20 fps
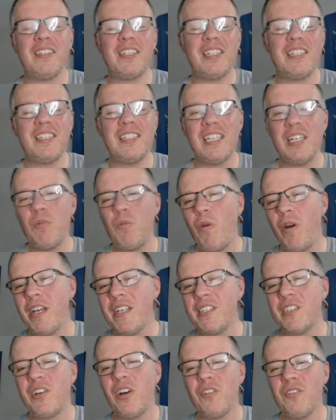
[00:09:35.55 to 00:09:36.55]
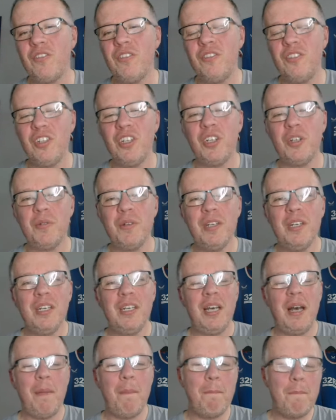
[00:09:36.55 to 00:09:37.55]
to consider what he's got to do
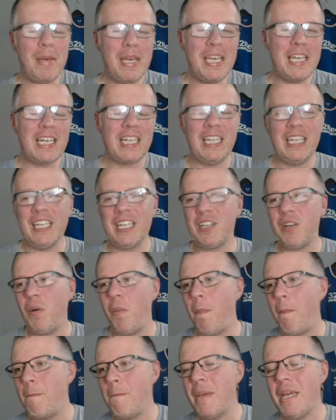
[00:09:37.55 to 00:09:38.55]
and be clinical,